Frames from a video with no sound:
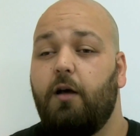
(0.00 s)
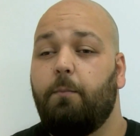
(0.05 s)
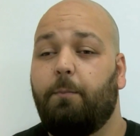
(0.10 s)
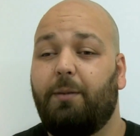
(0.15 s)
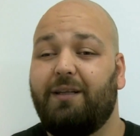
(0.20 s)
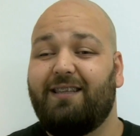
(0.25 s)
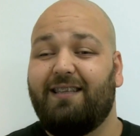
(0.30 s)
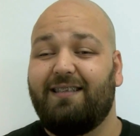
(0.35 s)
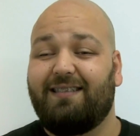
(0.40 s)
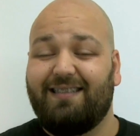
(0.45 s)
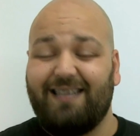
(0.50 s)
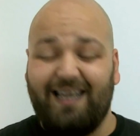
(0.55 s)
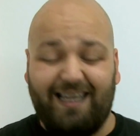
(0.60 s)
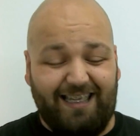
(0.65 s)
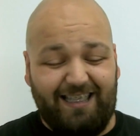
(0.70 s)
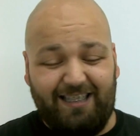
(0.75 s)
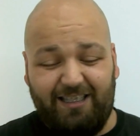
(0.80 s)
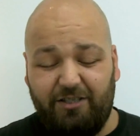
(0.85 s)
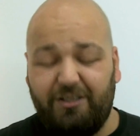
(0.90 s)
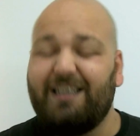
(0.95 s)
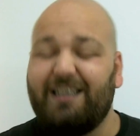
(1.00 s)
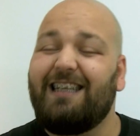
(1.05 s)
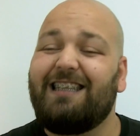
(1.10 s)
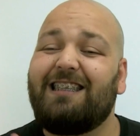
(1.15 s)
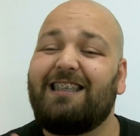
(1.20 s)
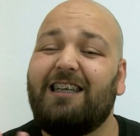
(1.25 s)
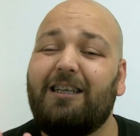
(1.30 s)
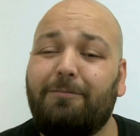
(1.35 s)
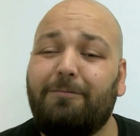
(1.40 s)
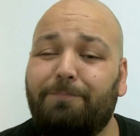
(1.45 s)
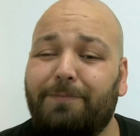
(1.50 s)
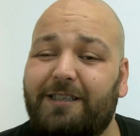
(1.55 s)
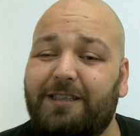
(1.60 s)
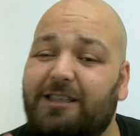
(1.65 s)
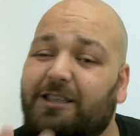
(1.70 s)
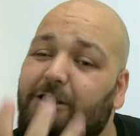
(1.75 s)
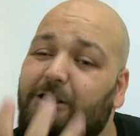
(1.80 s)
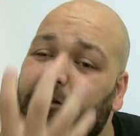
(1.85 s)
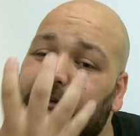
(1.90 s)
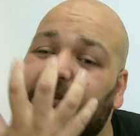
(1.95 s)
But the second you get up and
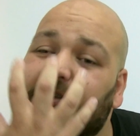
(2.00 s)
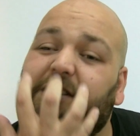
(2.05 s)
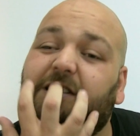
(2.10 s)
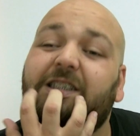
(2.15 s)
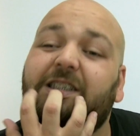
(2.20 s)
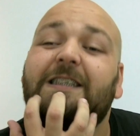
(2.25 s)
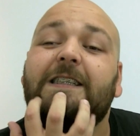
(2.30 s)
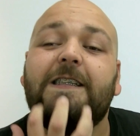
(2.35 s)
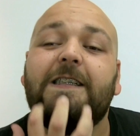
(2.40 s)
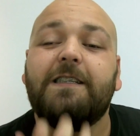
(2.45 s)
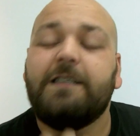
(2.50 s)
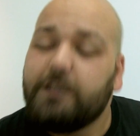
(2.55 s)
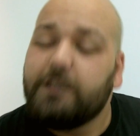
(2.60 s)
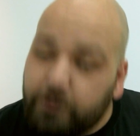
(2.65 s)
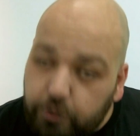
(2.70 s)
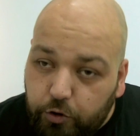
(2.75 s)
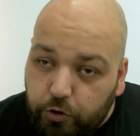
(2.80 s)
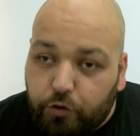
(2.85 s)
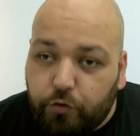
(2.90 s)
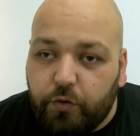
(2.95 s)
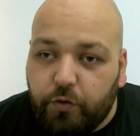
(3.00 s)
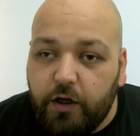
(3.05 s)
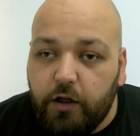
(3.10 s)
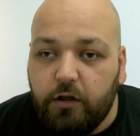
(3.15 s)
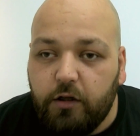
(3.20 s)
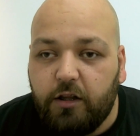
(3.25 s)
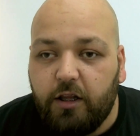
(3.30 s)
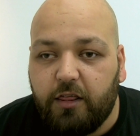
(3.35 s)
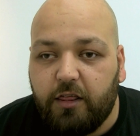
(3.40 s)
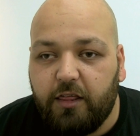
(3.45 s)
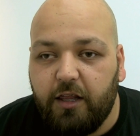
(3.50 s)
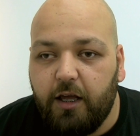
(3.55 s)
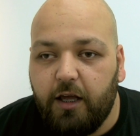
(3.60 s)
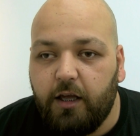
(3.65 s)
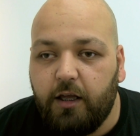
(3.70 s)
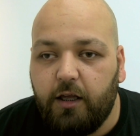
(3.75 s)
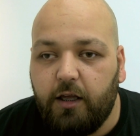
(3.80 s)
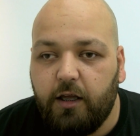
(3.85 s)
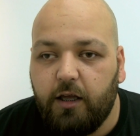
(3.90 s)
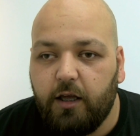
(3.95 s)
close, you grill the
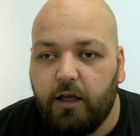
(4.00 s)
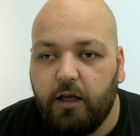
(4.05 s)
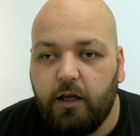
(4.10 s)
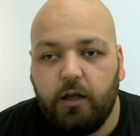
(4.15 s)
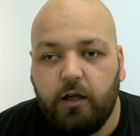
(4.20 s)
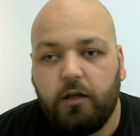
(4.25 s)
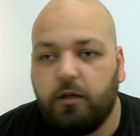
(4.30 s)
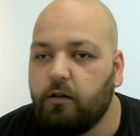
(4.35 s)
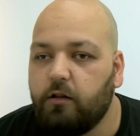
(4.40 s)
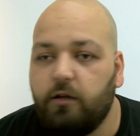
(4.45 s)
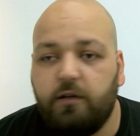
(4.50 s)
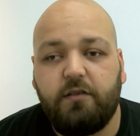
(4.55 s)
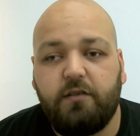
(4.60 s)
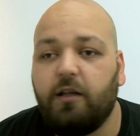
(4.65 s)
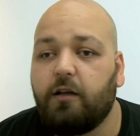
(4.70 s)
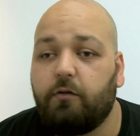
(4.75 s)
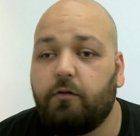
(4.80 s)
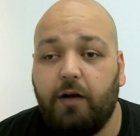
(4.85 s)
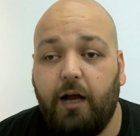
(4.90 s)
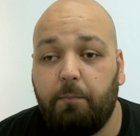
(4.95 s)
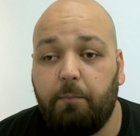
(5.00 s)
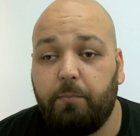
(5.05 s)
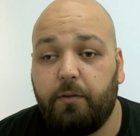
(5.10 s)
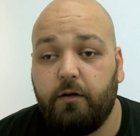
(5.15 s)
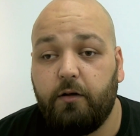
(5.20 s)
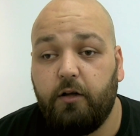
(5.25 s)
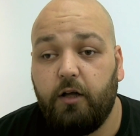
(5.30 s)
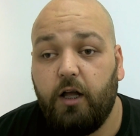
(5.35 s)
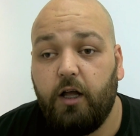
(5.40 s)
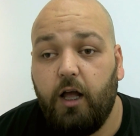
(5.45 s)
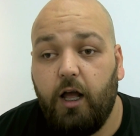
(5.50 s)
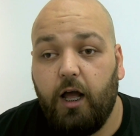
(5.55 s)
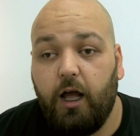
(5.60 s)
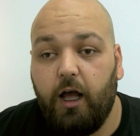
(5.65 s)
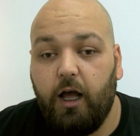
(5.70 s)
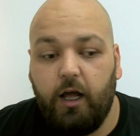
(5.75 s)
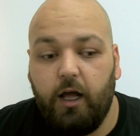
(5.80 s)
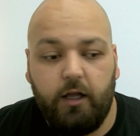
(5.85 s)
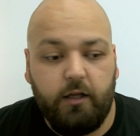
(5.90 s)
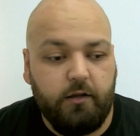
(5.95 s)
thing, it looks like crap.
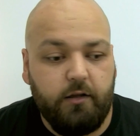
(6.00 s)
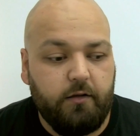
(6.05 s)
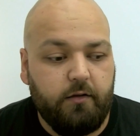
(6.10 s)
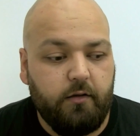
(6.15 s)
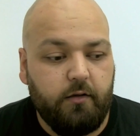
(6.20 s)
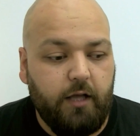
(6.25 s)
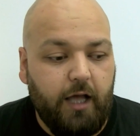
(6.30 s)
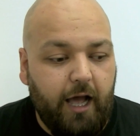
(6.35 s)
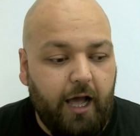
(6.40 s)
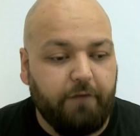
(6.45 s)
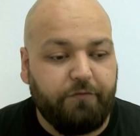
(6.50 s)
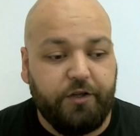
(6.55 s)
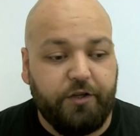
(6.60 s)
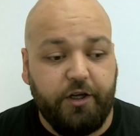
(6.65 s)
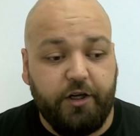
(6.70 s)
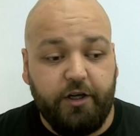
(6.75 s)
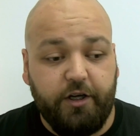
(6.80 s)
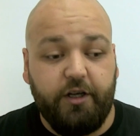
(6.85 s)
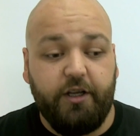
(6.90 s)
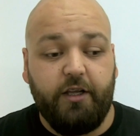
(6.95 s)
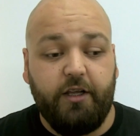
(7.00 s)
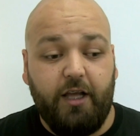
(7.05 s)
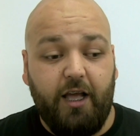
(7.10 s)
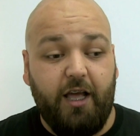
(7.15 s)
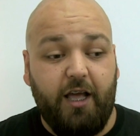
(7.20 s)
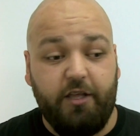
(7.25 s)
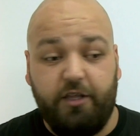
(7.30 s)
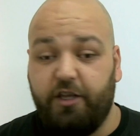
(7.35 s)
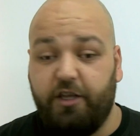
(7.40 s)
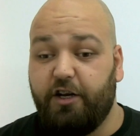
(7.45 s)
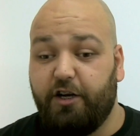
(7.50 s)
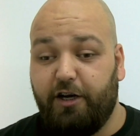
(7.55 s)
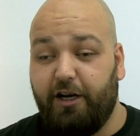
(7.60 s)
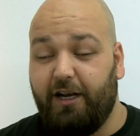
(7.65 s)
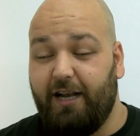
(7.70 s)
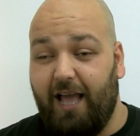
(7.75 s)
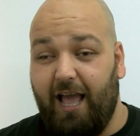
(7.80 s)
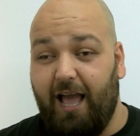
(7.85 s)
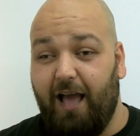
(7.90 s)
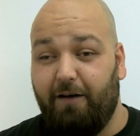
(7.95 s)
And after a year
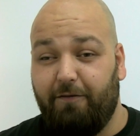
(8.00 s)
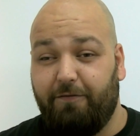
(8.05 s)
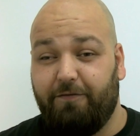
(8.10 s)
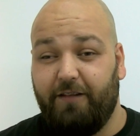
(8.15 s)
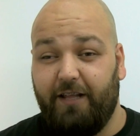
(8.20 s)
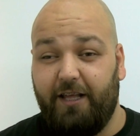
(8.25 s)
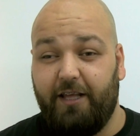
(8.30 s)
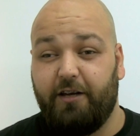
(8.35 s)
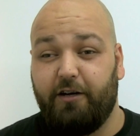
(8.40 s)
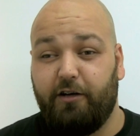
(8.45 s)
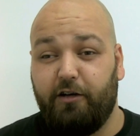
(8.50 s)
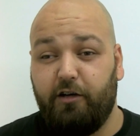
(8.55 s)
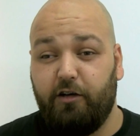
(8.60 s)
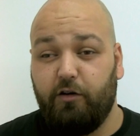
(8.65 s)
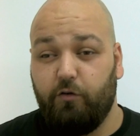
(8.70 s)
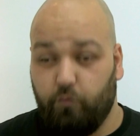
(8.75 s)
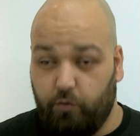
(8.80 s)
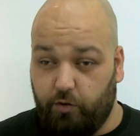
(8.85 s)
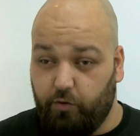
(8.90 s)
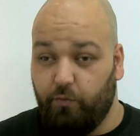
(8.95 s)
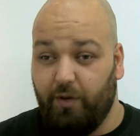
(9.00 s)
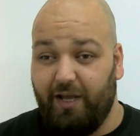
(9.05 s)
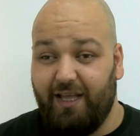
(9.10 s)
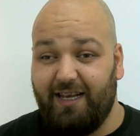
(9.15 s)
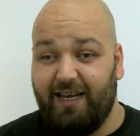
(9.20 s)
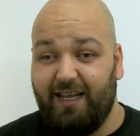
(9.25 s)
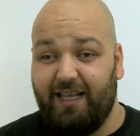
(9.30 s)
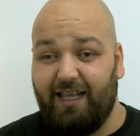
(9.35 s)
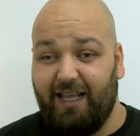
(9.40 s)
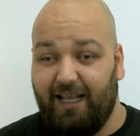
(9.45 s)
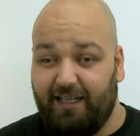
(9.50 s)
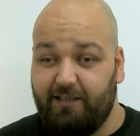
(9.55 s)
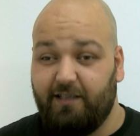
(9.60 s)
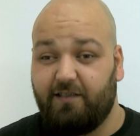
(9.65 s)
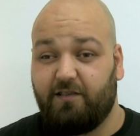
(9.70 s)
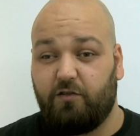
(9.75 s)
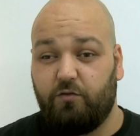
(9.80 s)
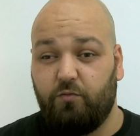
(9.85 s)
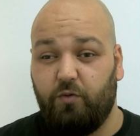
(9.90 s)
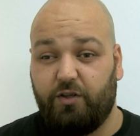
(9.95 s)
and a half later, we're waiting and
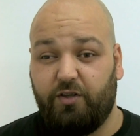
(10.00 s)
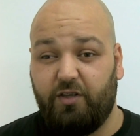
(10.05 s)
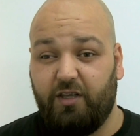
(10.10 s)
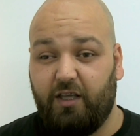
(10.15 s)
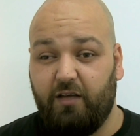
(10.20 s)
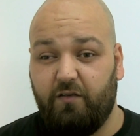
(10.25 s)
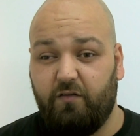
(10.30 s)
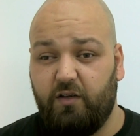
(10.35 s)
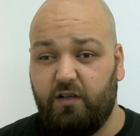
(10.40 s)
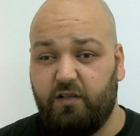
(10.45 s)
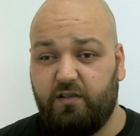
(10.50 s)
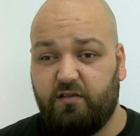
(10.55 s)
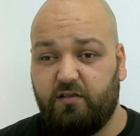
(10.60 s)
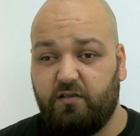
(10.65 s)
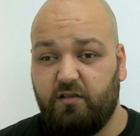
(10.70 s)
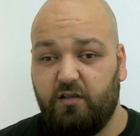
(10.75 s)
this is what you give us?